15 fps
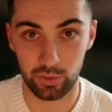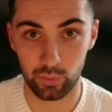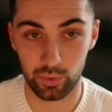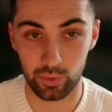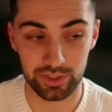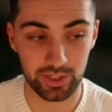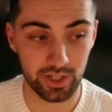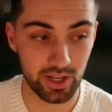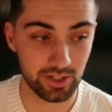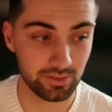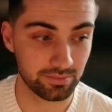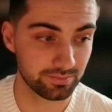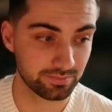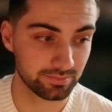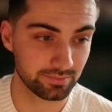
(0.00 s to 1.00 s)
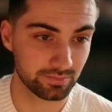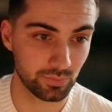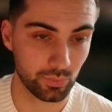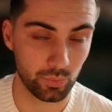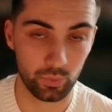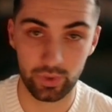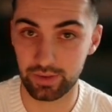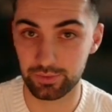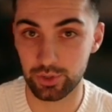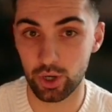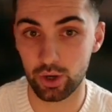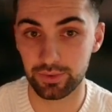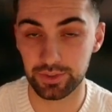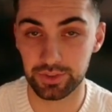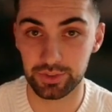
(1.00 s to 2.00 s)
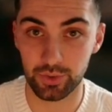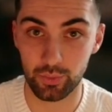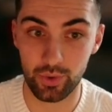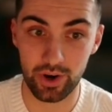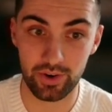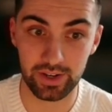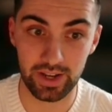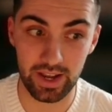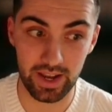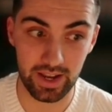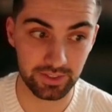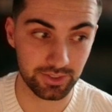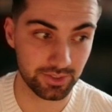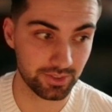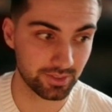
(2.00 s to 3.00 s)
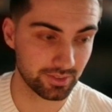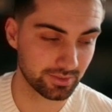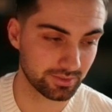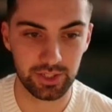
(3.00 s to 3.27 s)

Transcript: And once again, we have dolphins wearing hats.